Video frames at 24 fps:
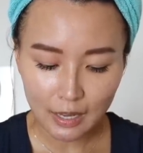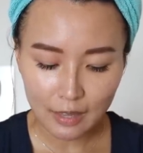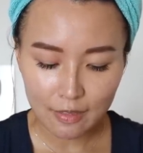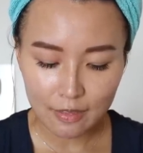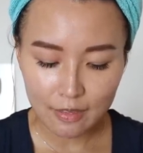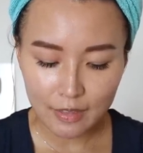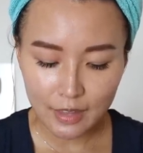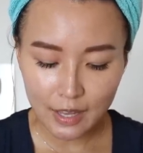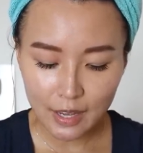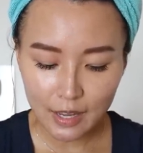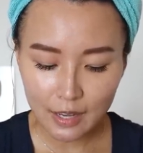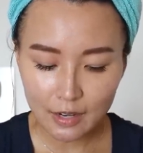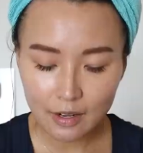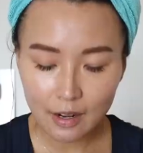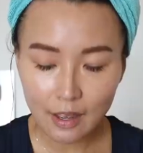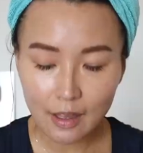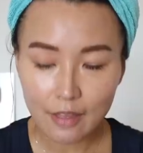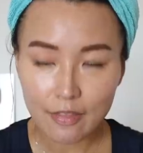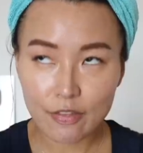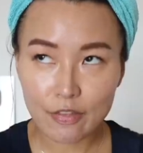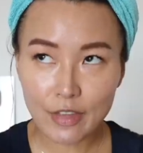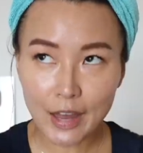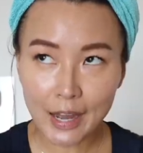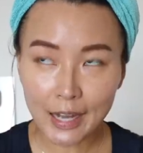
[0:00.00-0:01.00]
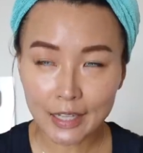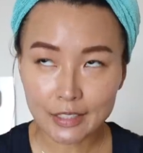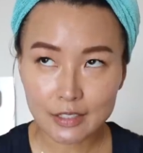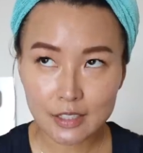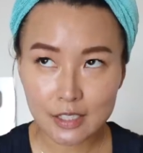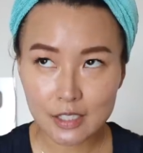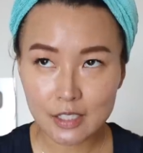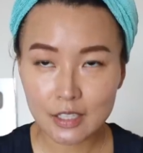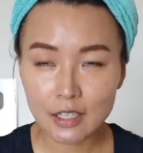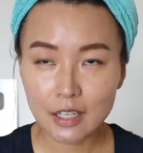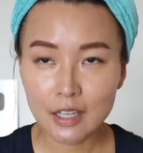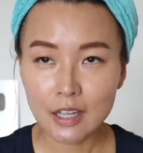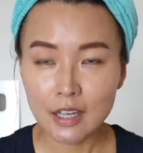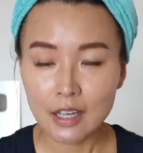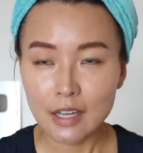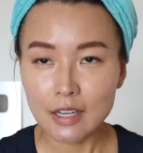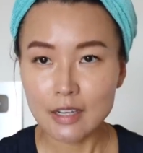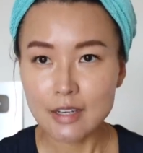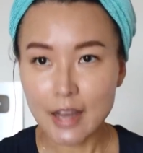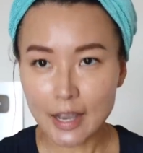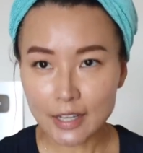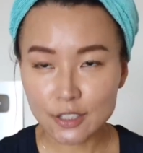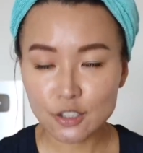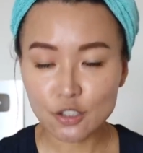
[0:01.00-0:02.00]
And then that
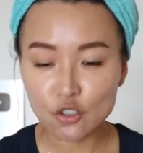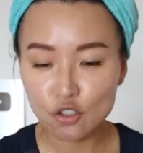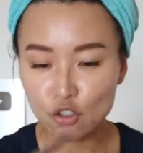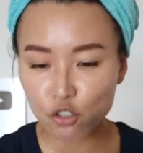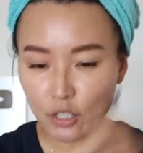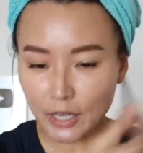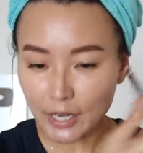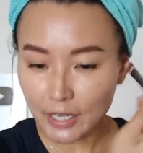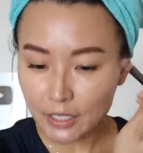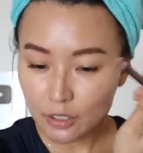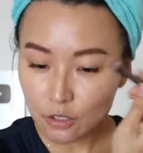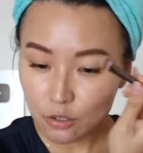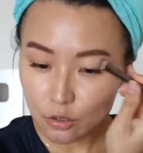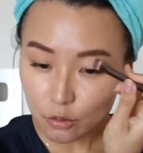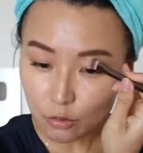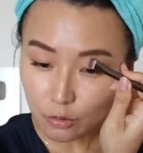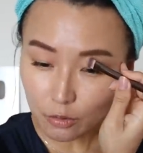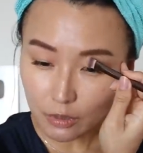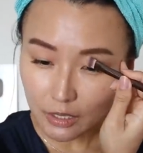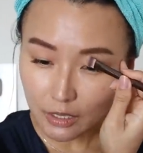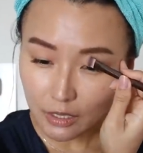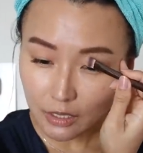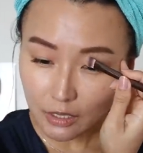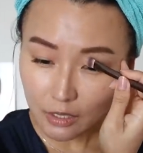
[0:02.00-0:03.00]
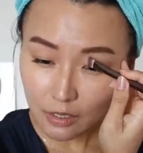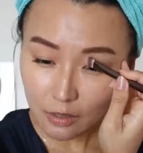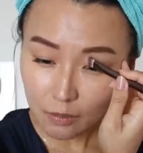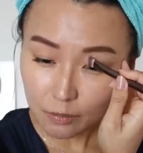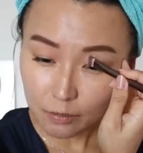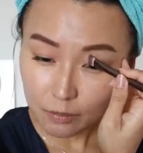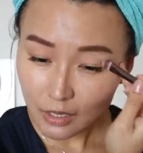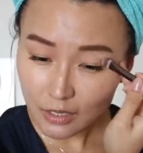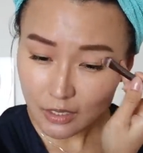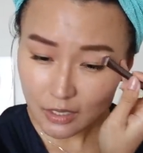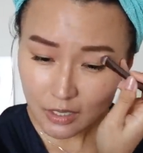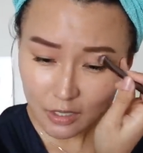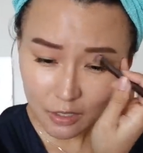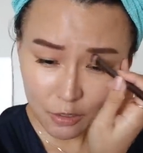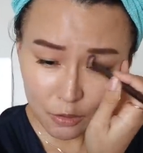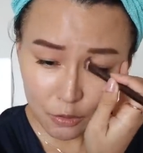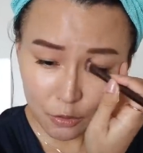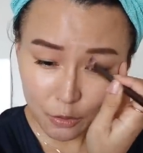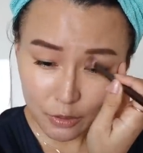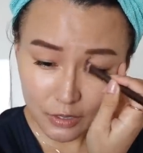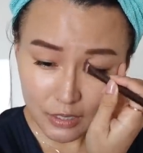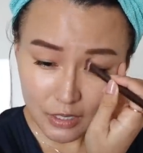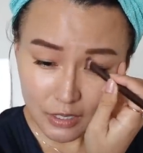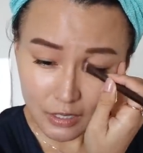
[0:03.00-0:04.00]
next January, I started
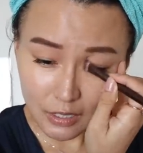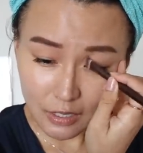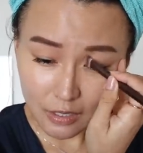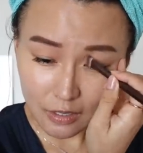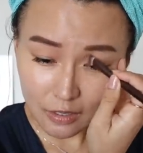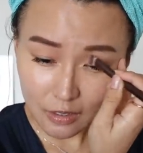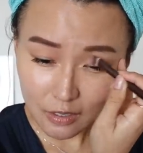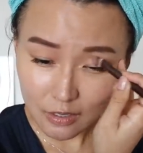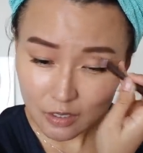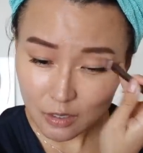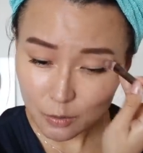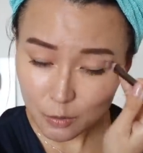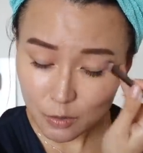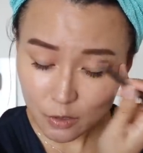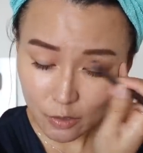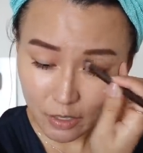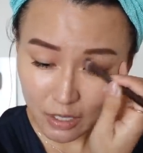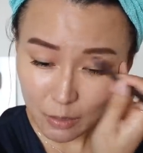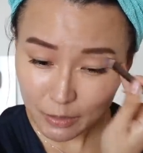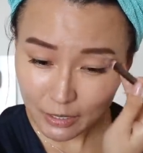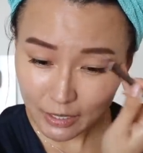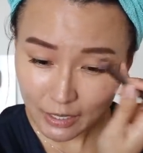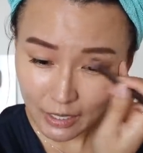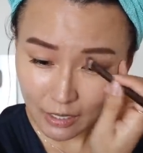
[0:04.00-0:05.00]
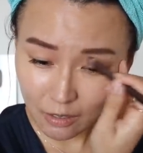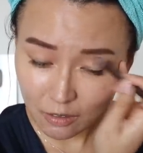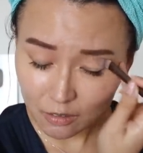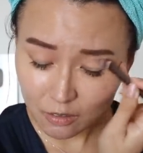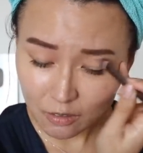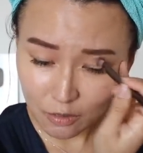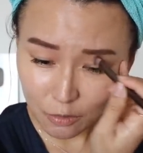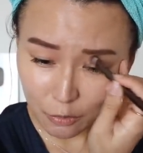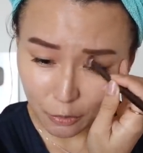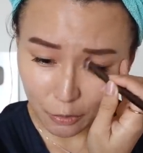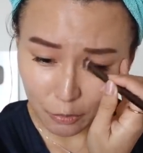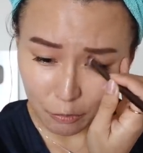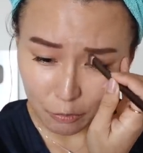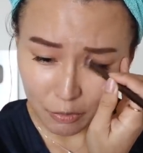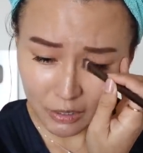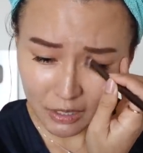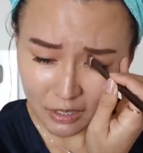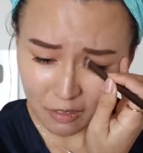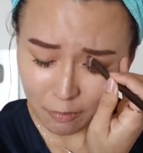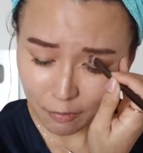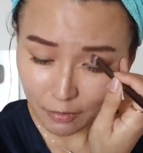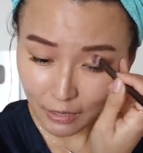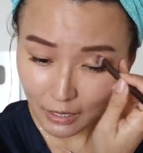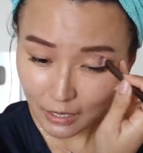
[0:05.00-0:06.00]
noticing the subscriber count grow
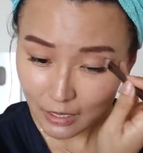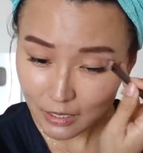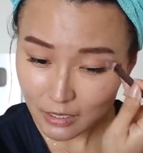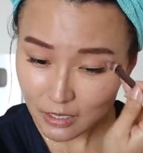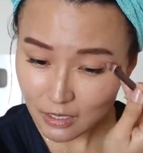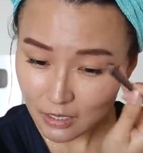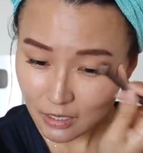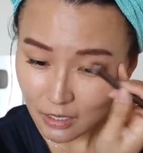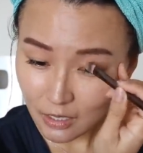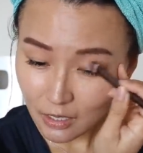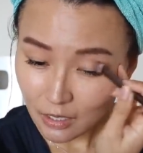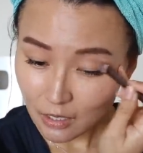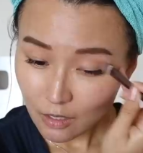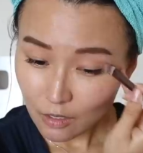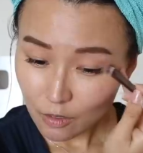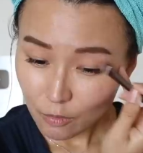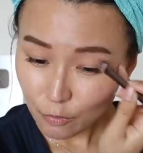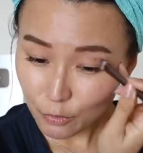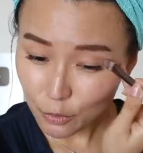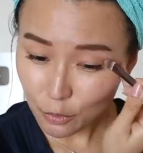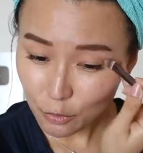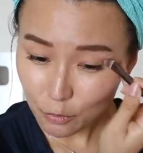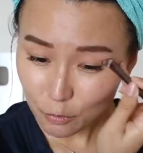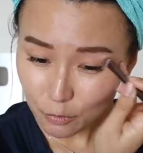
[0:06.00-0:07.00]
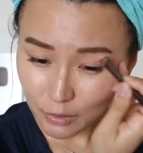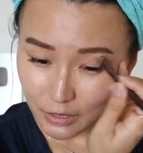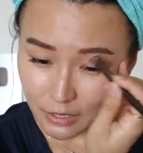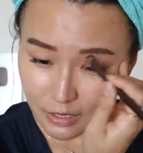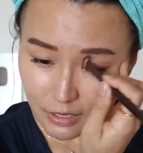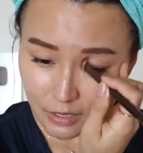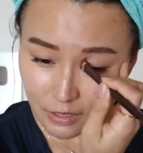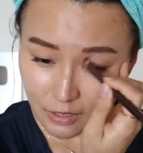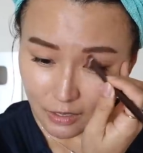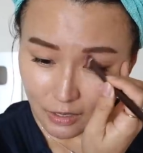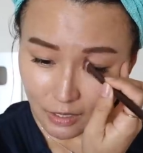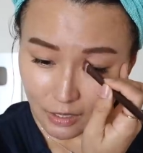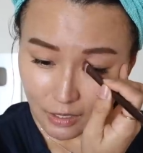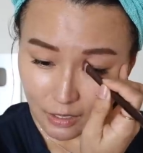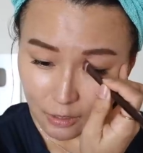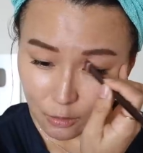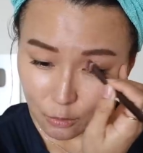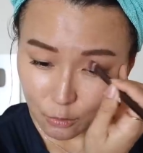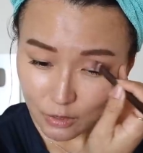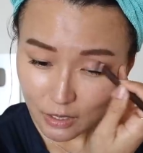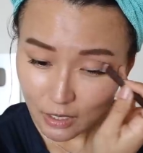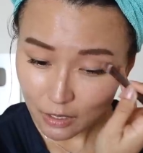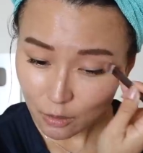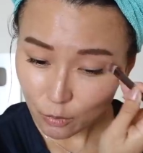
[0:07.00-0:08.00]
really fast for no reason, and I
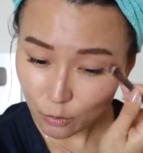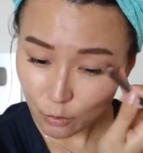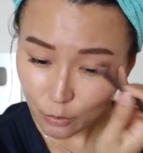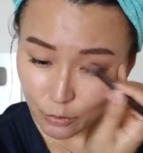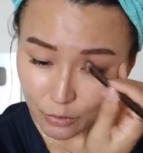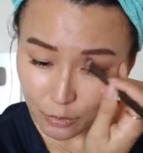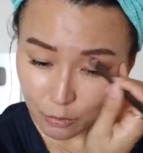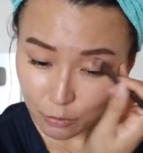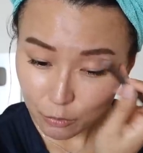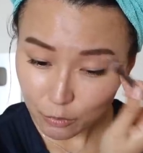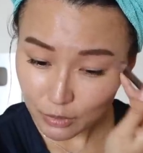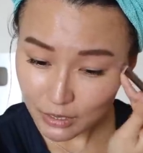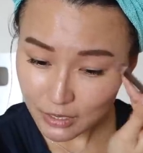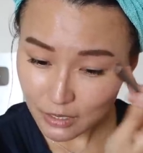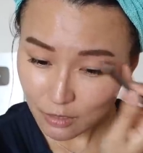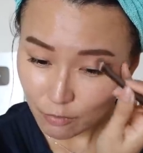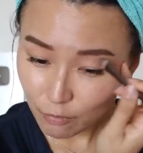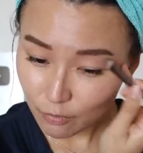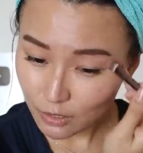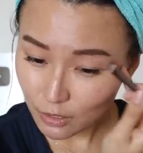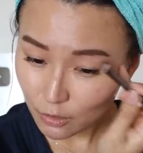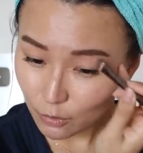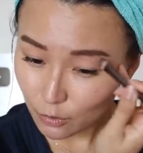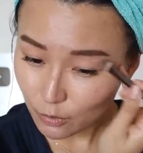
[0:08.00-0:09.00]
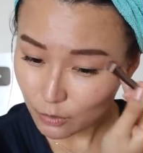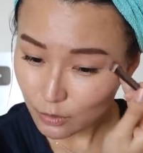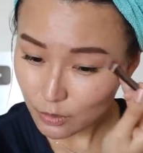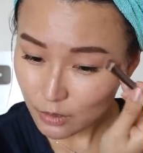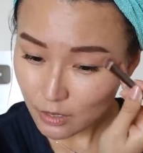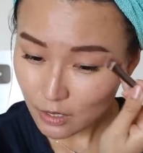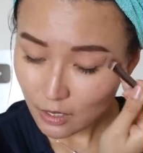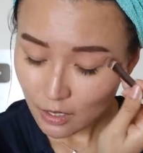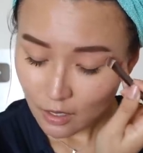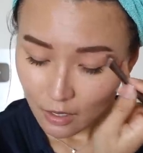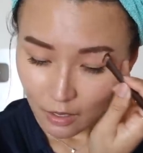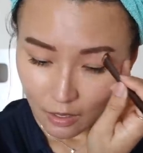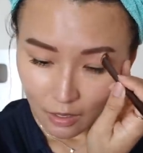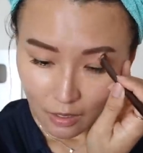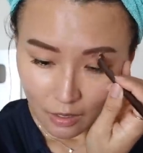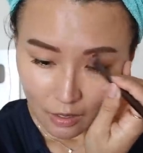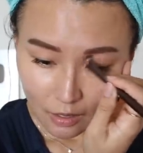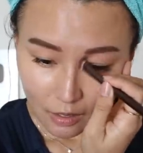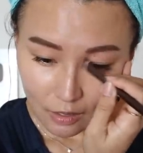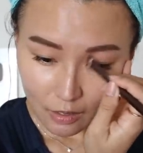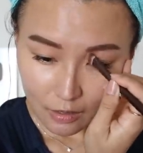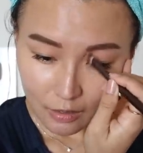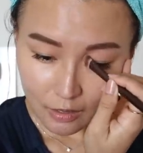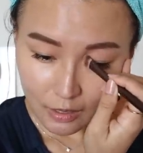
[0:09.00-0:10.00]
looked at all the recent videos
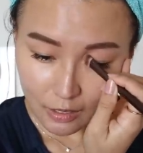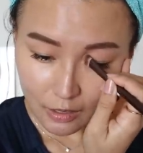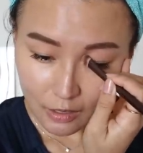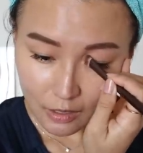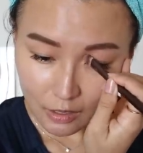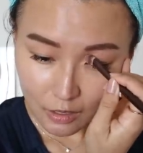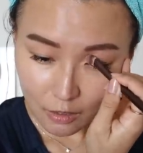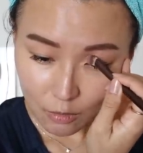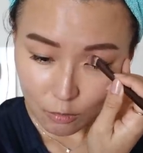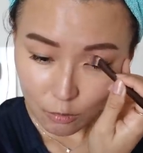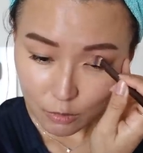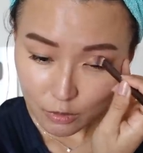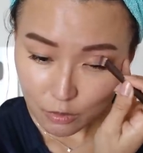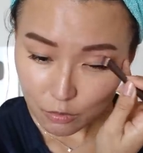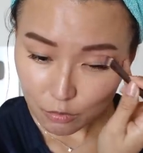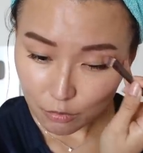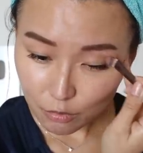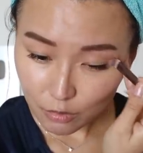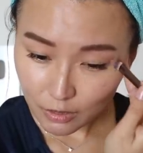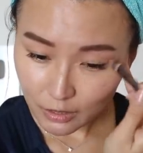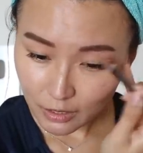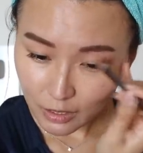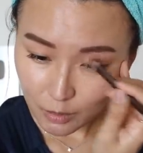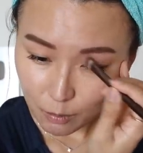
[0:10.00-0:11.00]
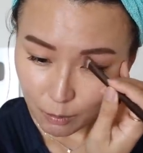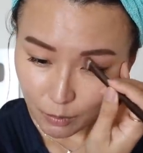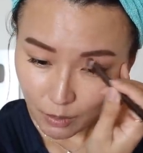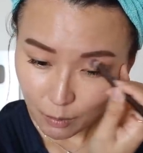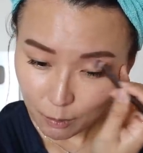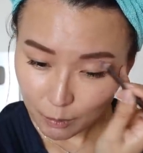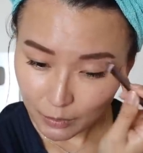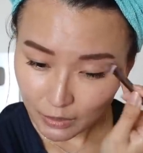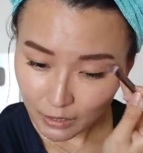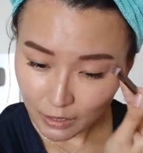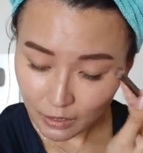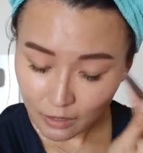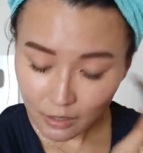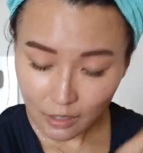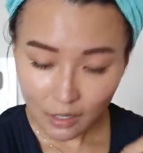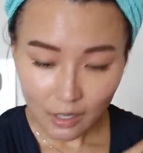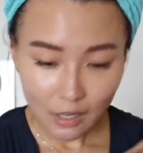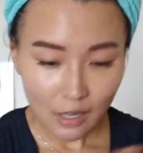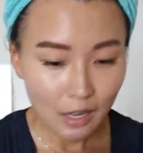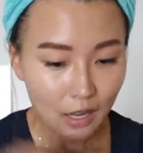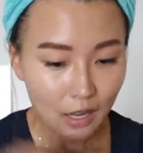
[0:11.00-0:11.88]
and nothing was really popping.